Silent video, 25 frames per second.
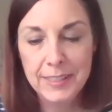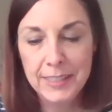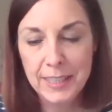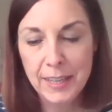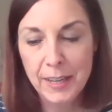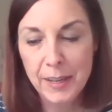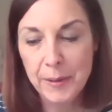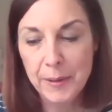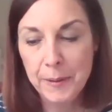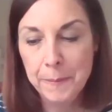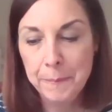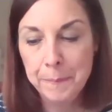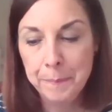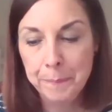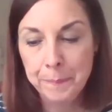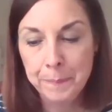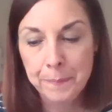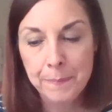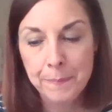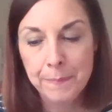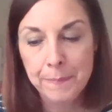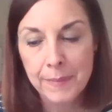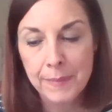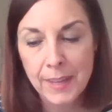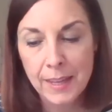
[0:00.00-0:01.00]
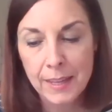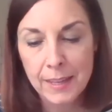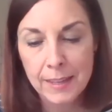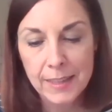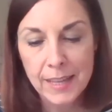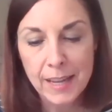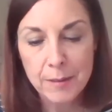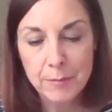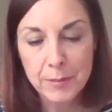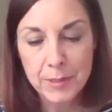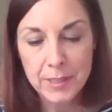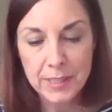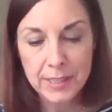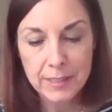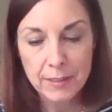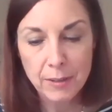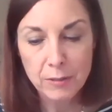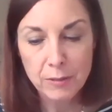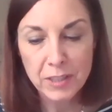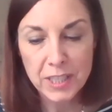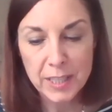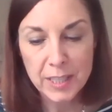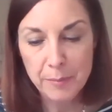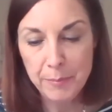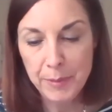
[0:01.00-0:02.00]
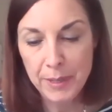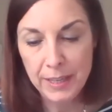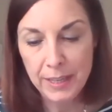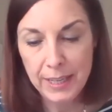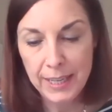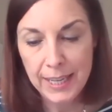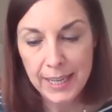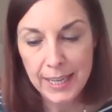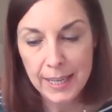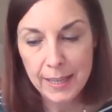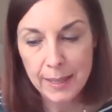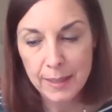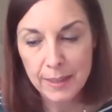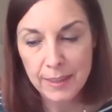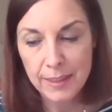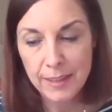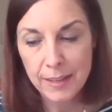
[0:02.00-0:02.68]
So that was ultimately